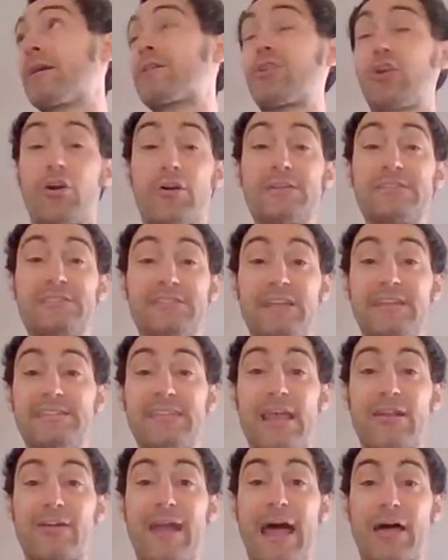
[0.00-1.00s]
currencies
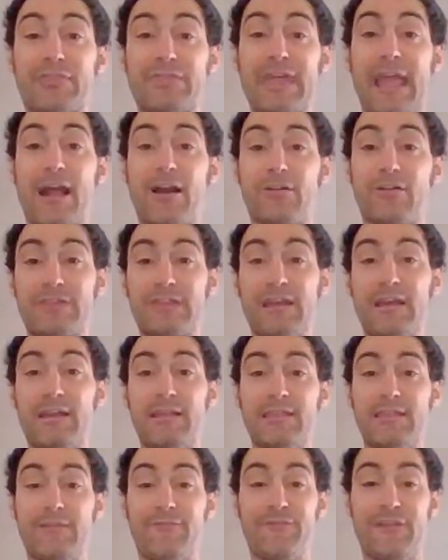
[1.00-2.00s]
that are out there,
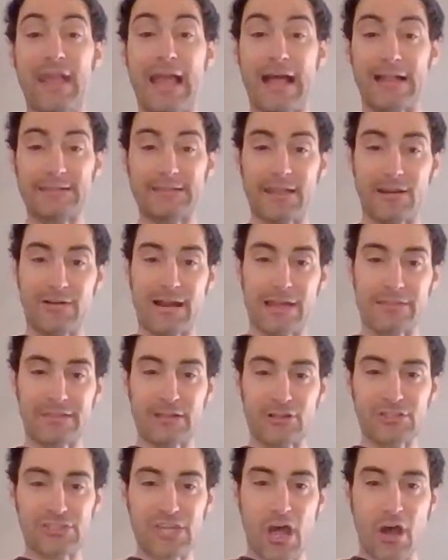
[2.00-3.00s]
the fiats that are
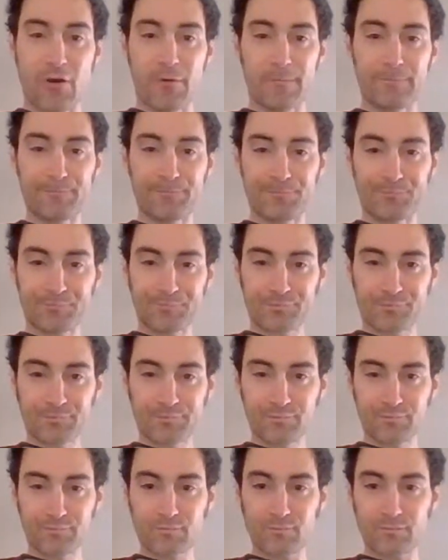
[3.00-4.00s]
out there. So,
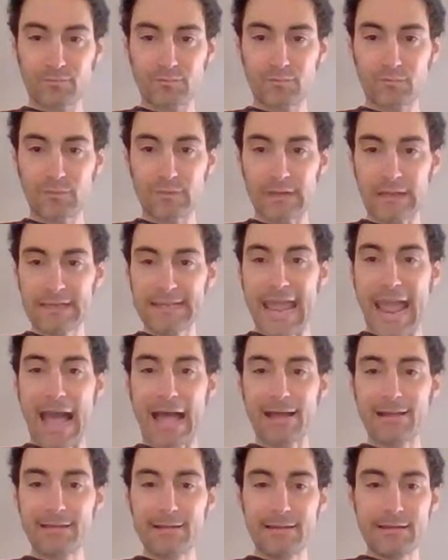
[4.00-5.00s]

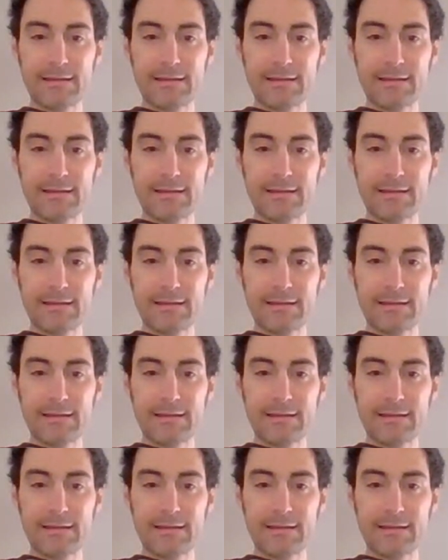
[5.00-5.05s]
yeah.